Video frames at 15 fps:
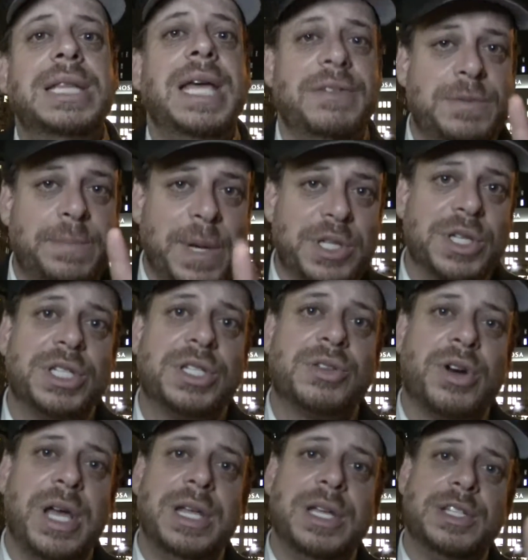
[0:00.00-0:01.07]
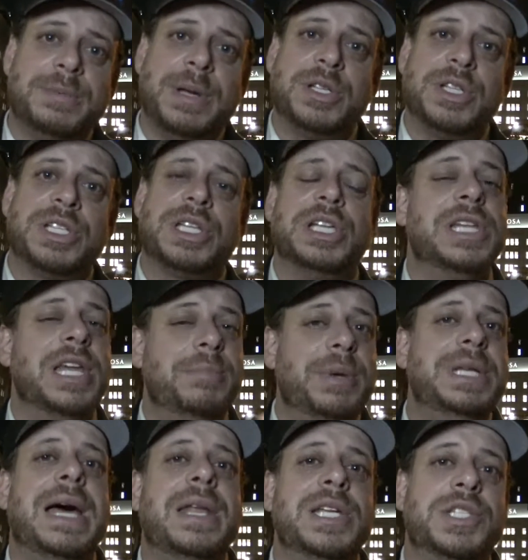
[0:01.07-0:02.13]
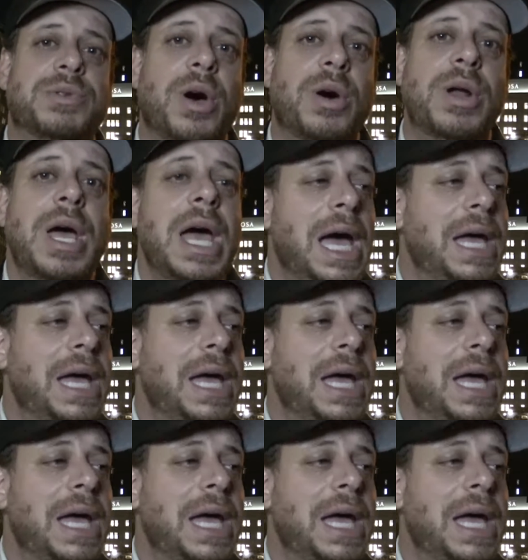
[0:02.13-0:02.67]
They have special training and special skills, and they've been down this road,